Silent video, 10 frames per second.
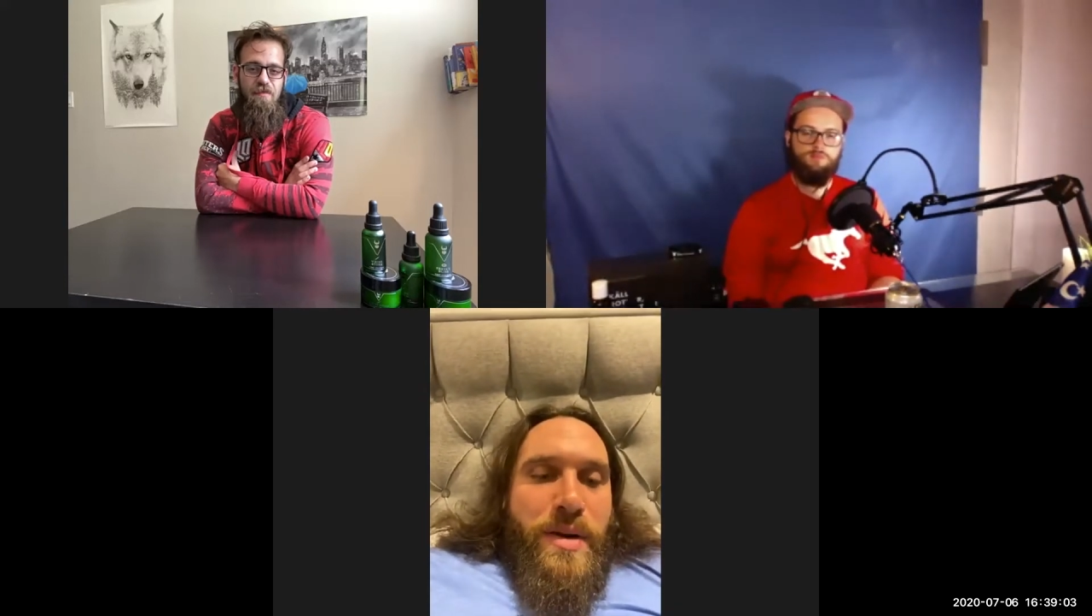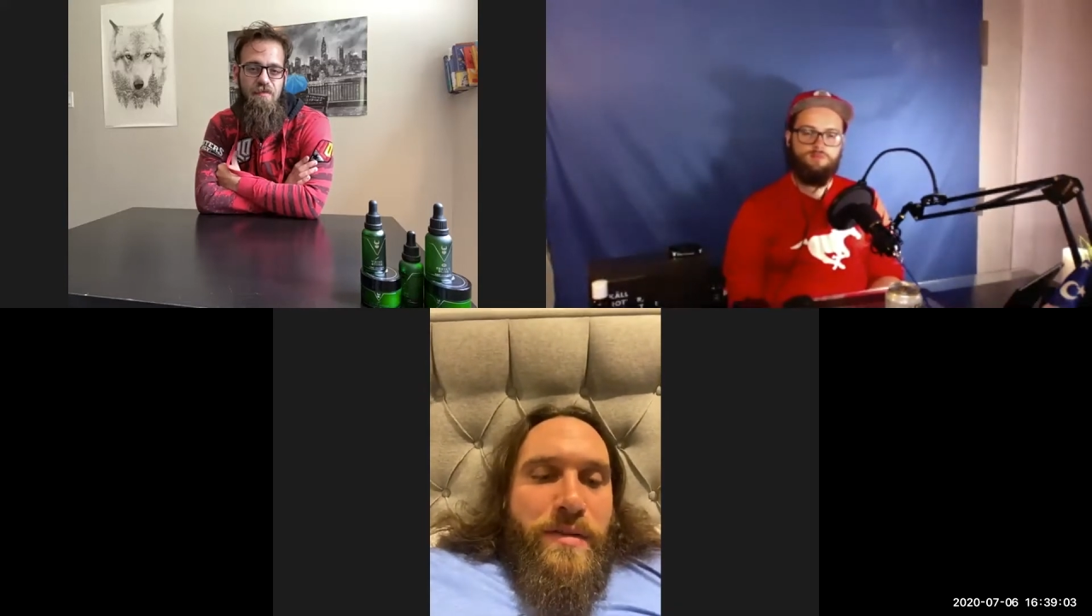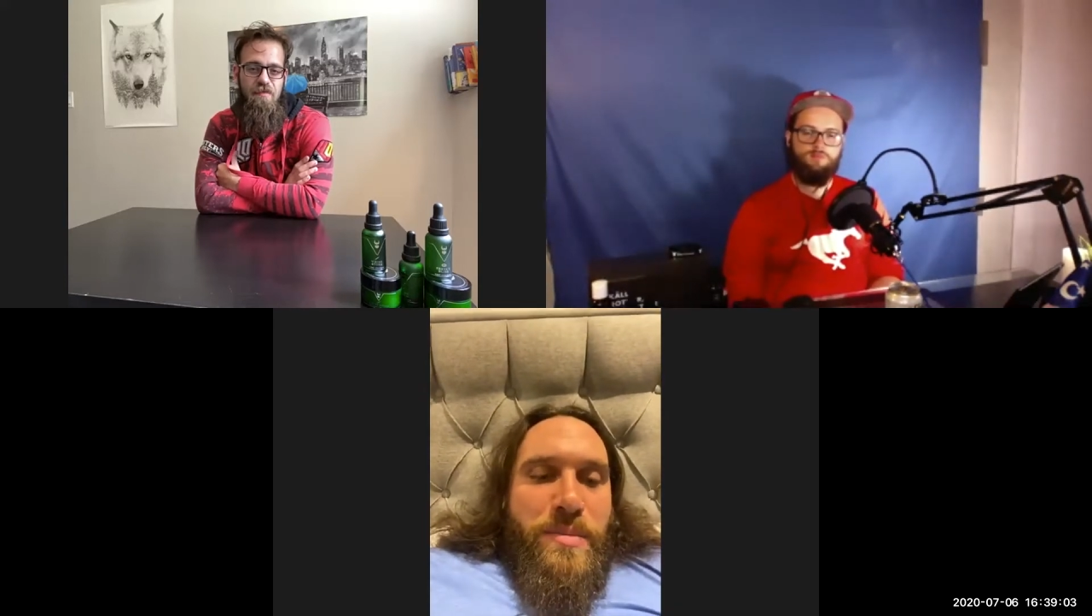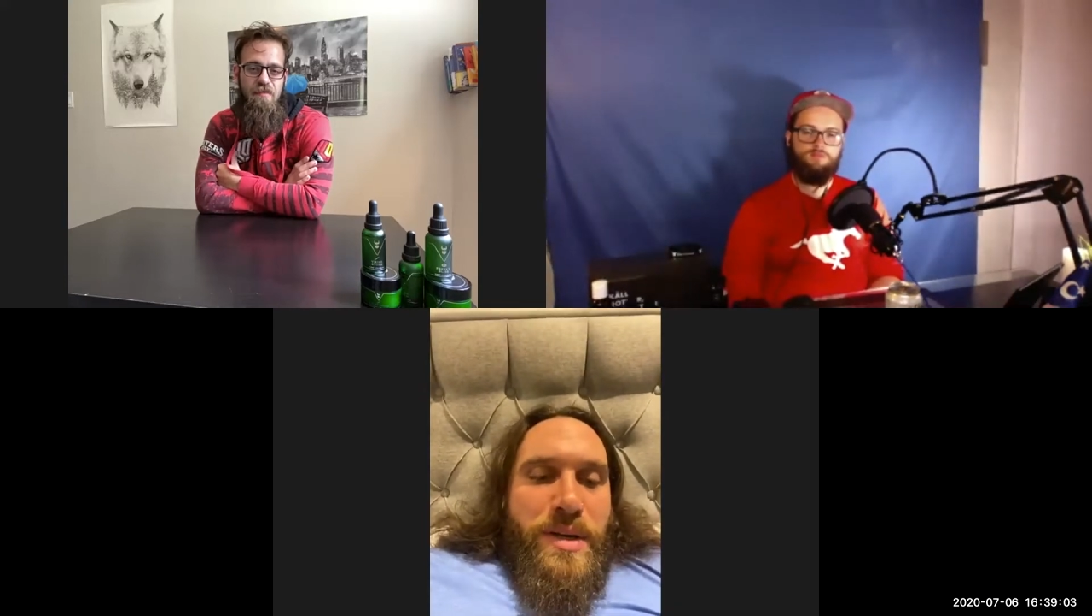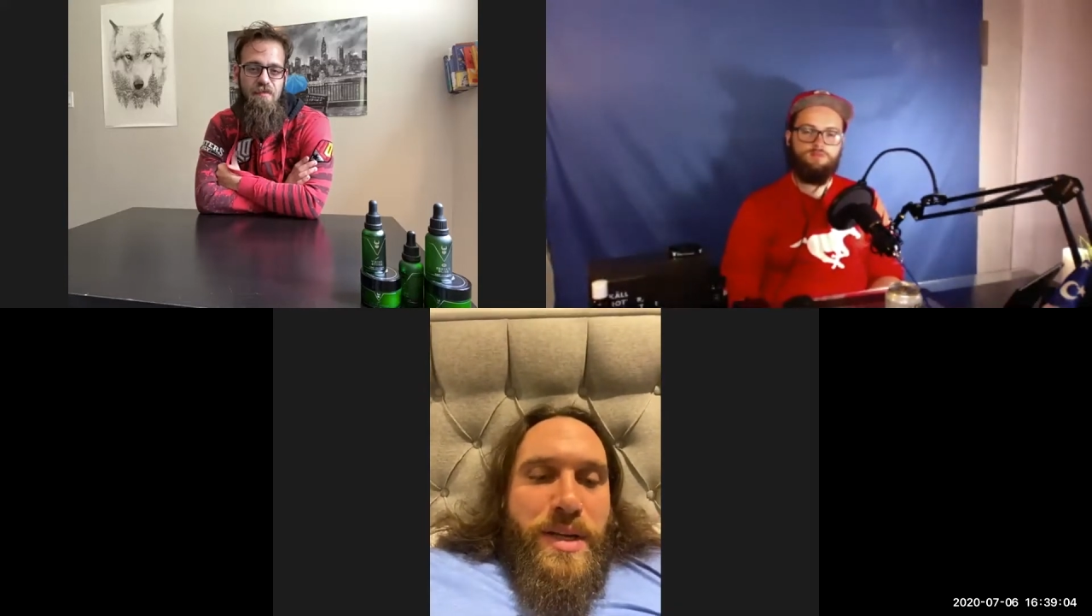
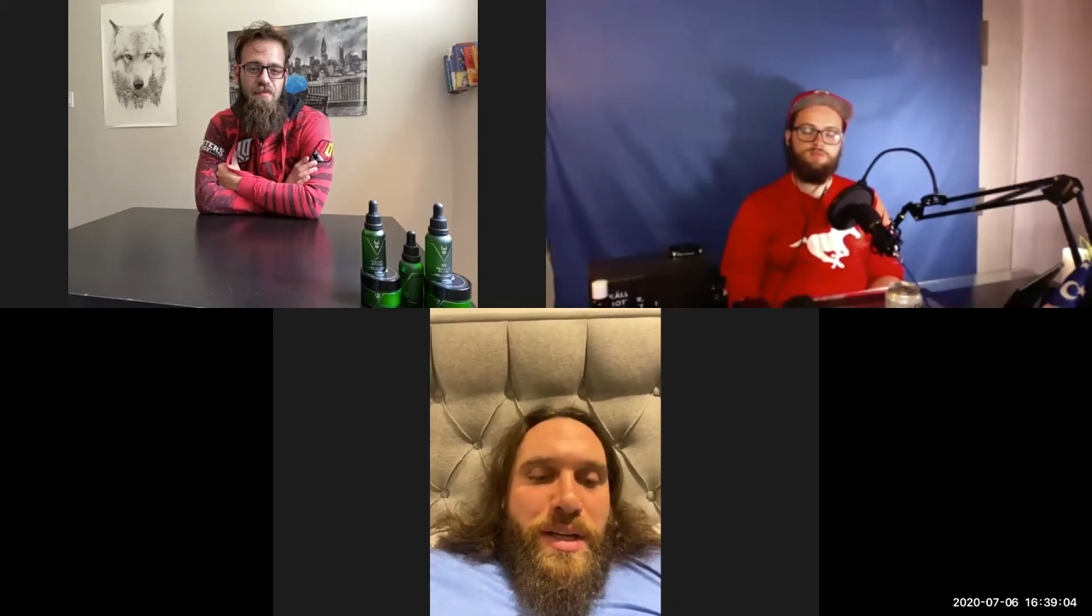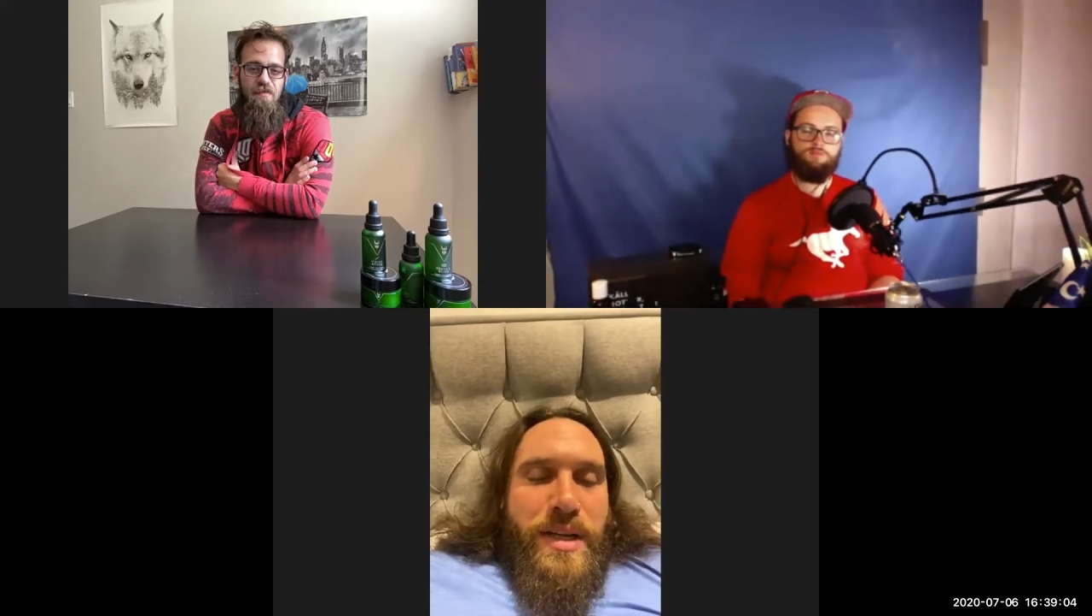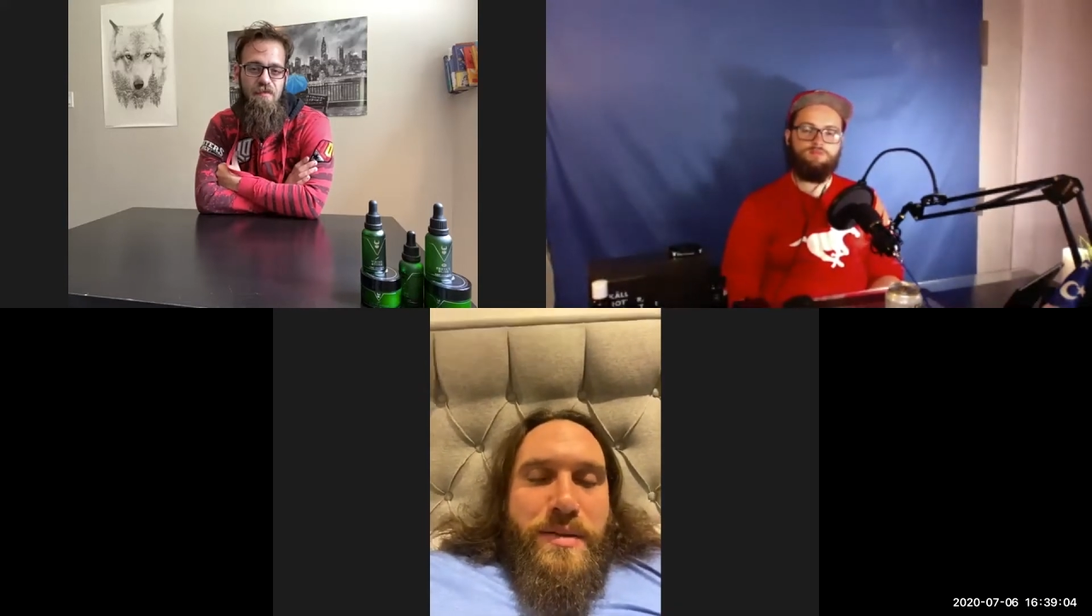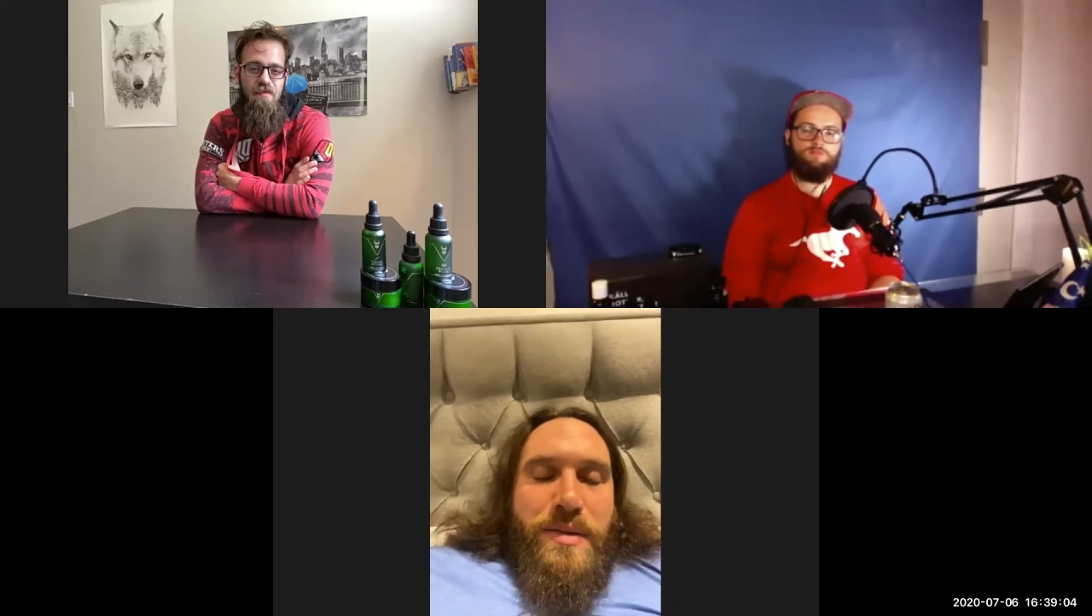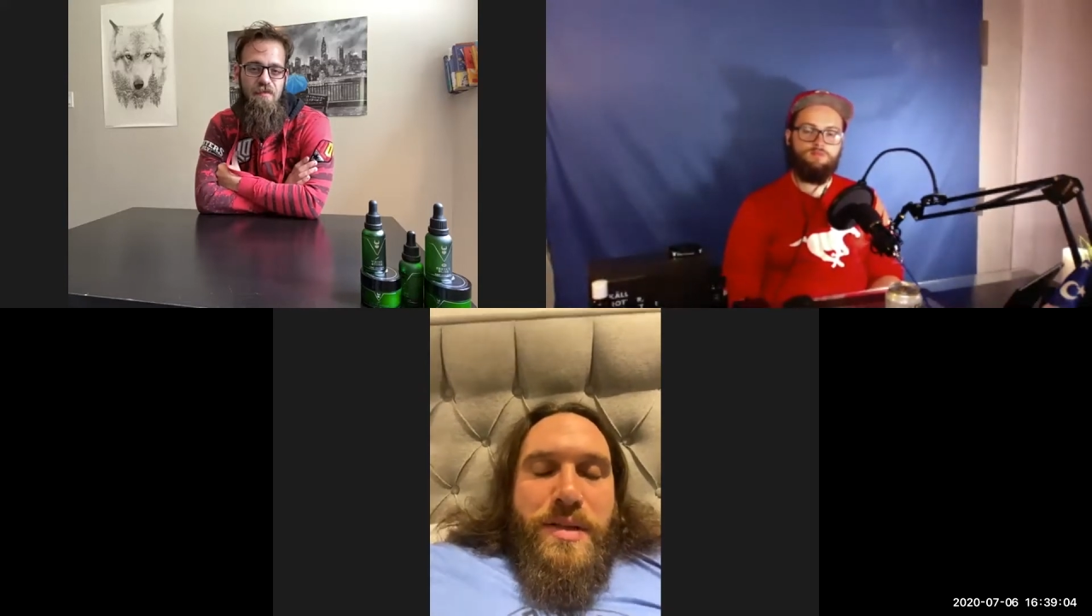everybody
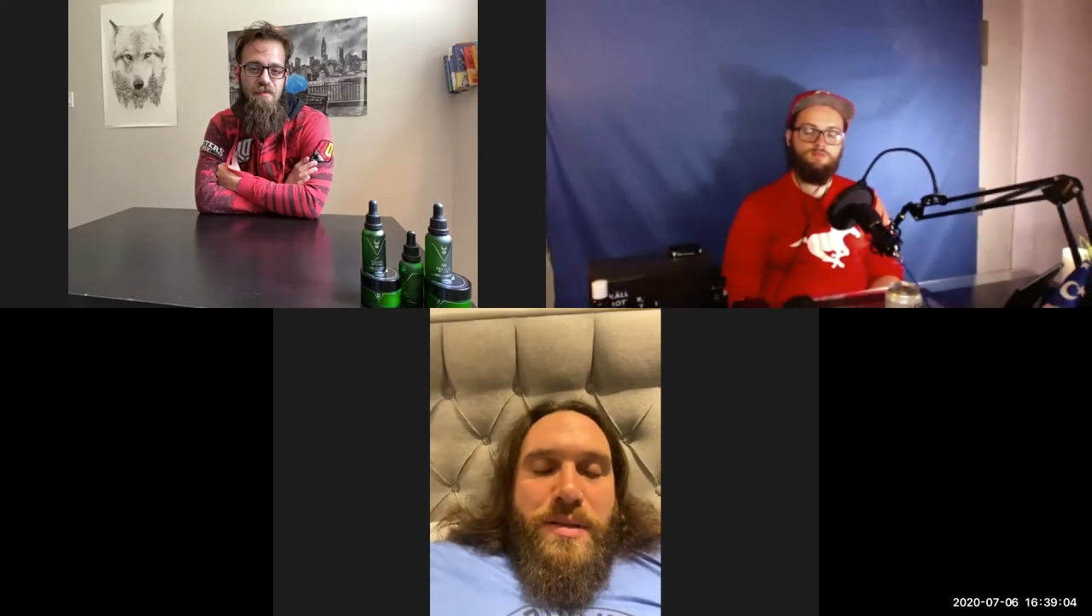and